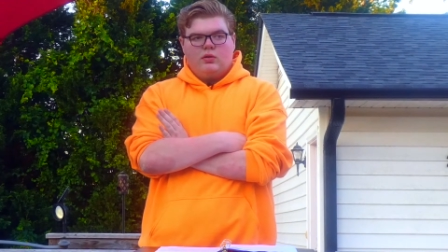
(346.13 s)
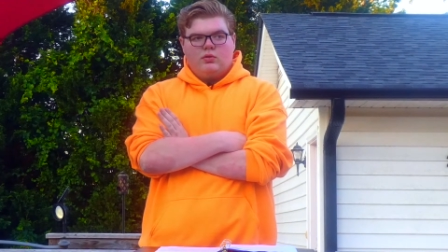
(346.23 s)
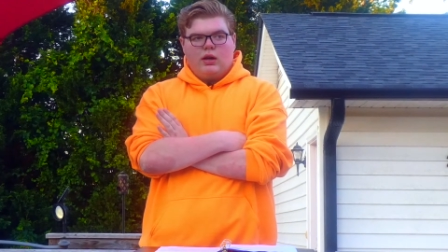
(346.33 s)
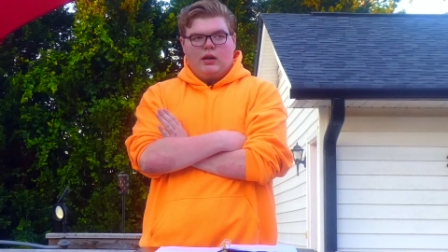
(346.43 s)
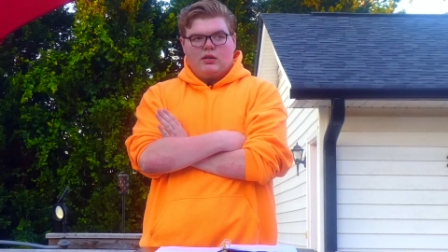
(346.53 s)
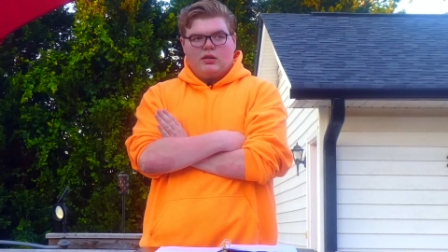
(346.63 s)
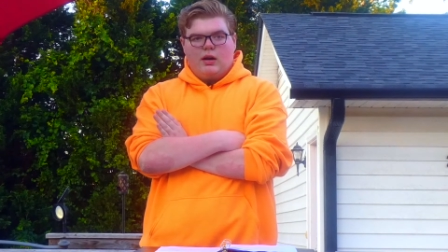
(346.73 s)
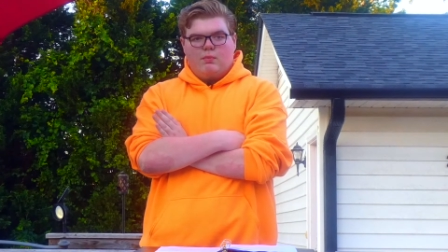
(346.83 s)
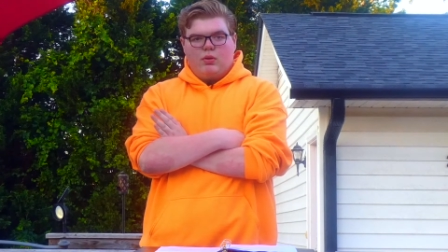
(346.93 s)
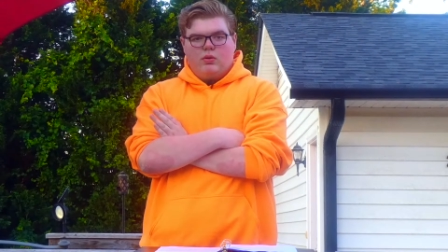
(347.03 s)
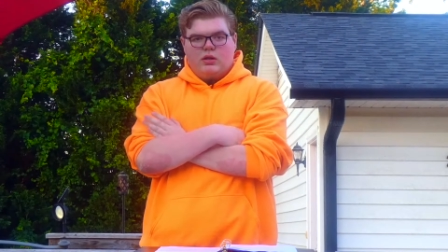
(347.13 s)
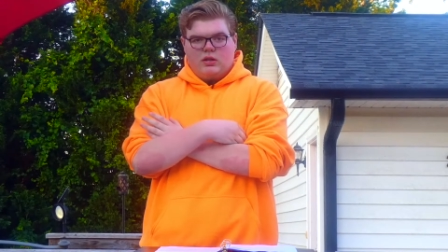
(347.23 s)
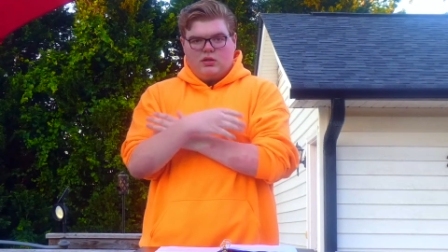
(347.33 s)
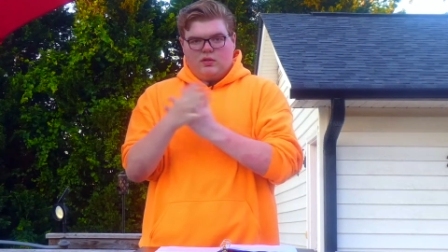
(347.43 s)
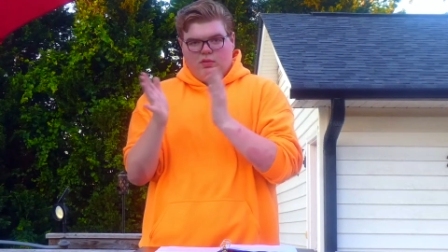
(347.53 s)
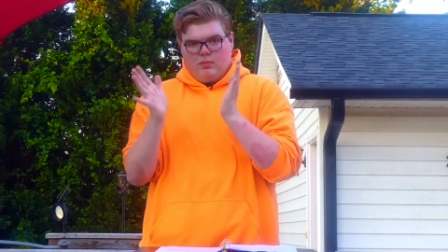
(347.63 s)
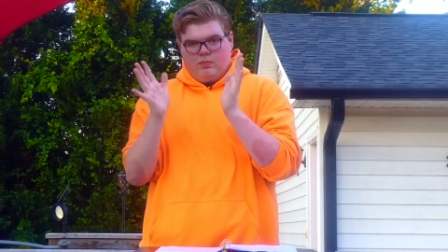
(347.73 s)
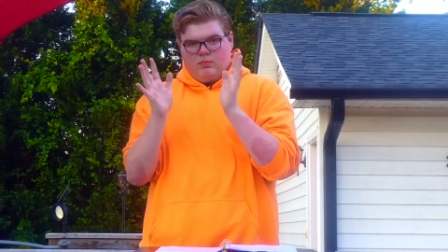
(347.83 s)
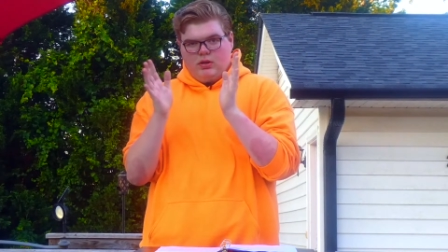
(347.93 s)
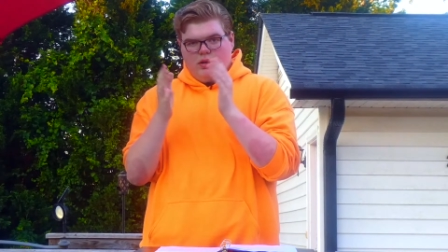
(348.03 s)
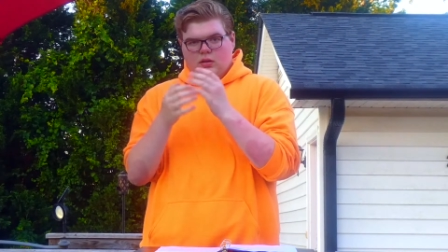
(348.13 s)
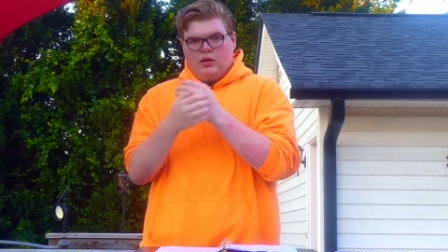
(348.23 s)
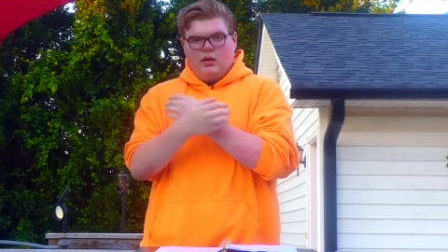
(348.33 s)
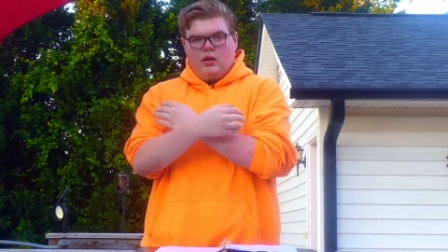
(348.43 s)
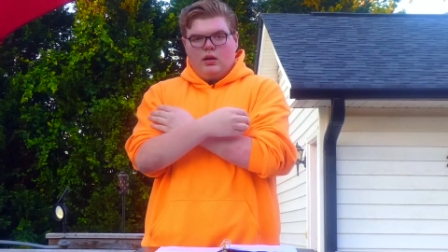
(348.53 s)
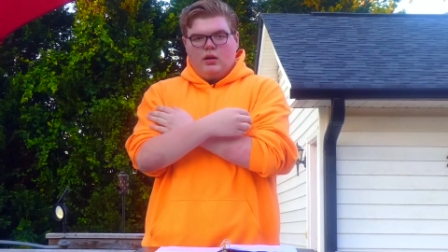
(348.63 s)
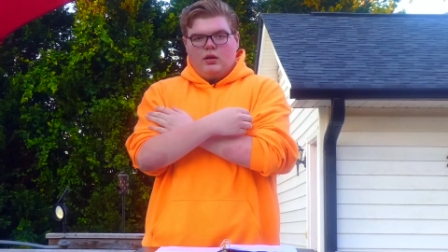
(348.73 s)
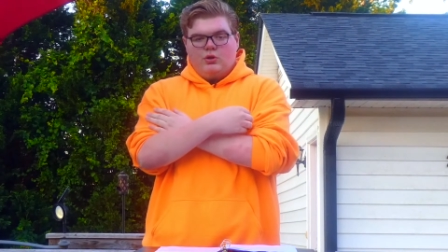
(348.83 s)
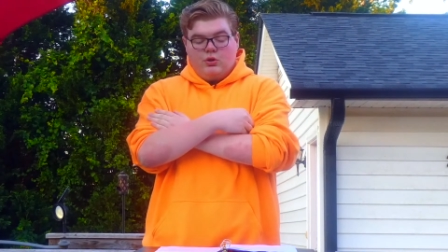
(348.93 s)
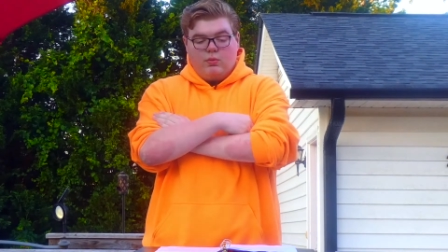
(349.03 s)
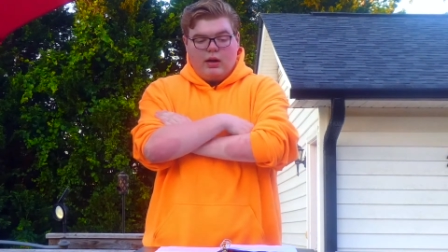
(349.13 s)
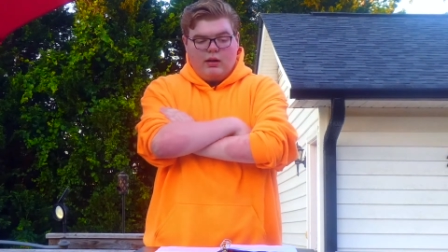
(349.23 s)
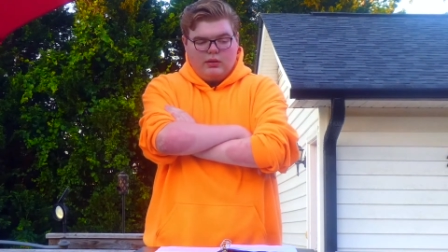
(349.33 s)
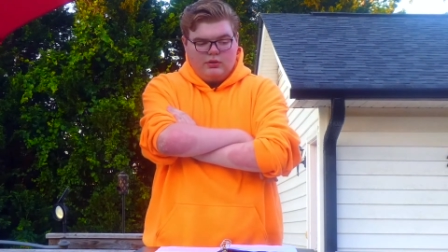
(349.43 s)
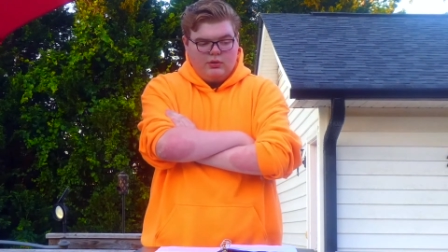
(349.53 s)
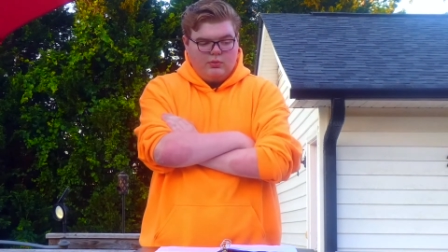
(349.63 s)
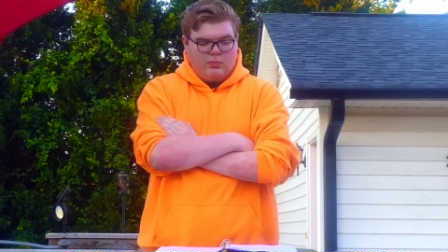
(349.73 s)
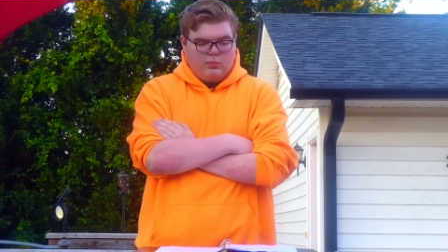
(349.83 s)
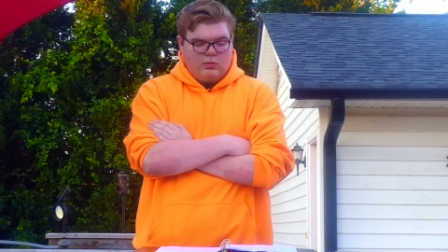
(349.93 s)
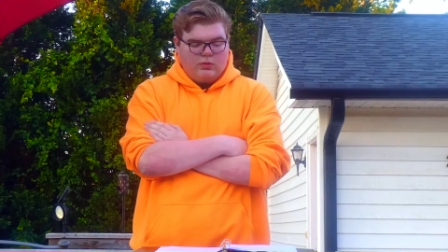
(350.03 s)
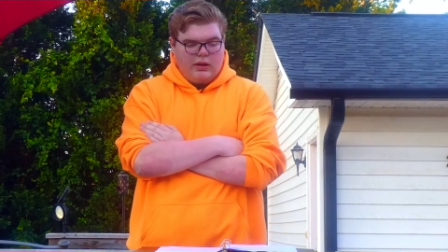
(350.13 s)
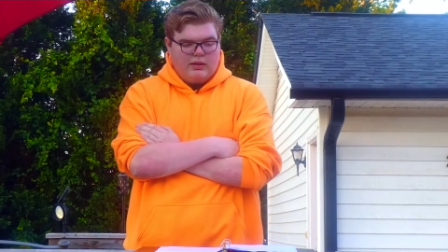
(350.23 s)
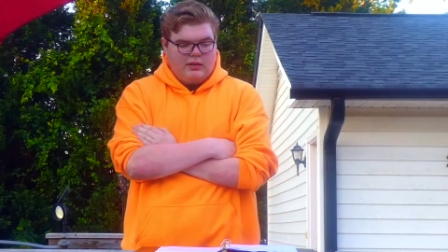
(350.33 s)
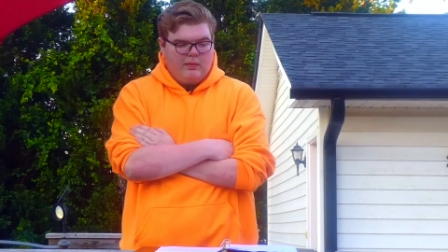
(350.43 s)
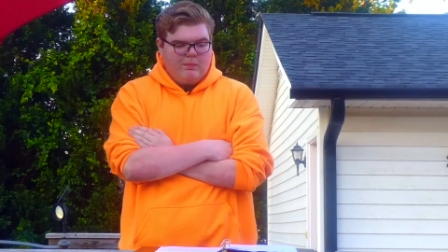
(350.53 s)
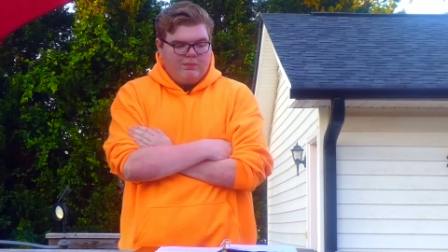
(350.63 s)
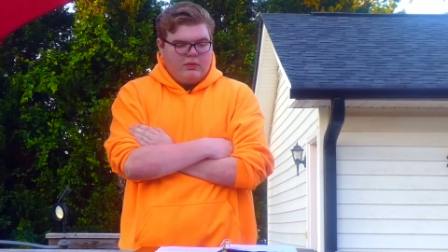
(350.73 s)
trying to stop protesters from getting too rowdy, too crazy.